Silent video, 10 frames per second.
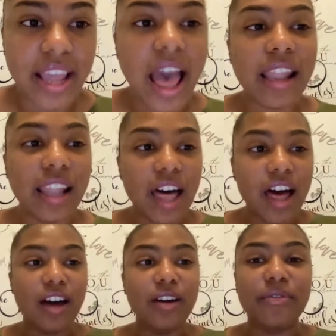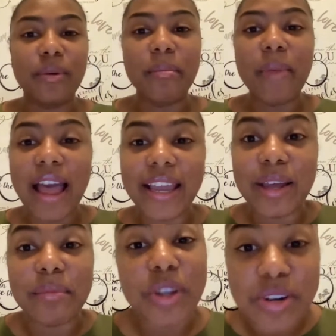I love my
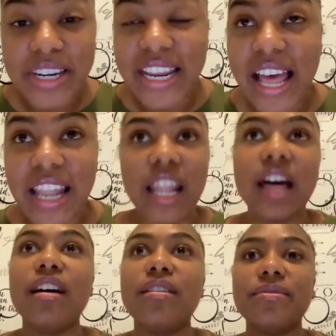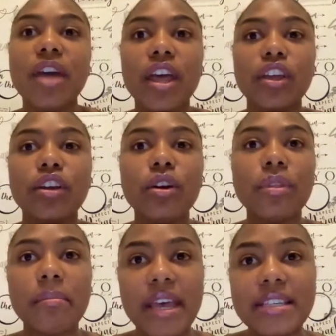community. I love, you know,
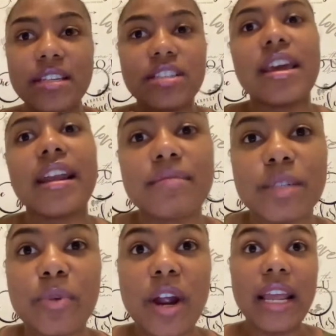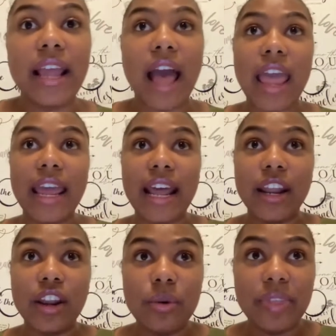the message that I'm spreading. And I
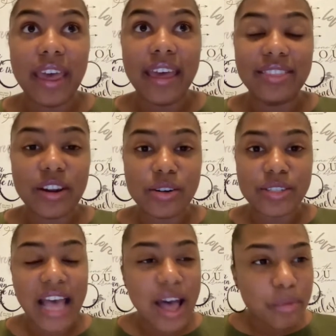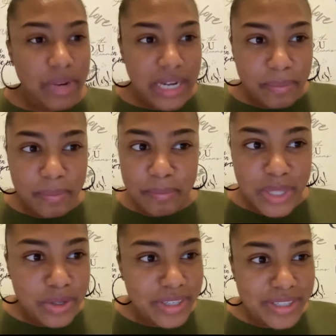know that there's how many
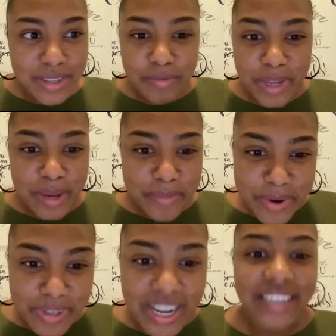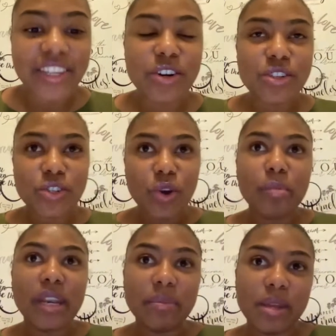billions of people? Like, there's so
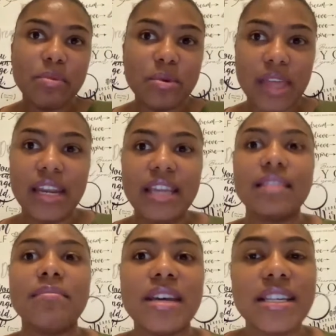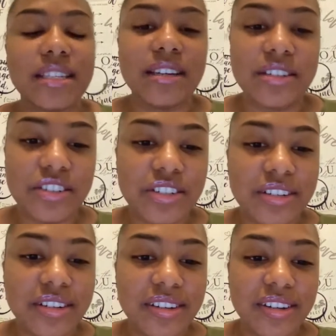many people that need the message.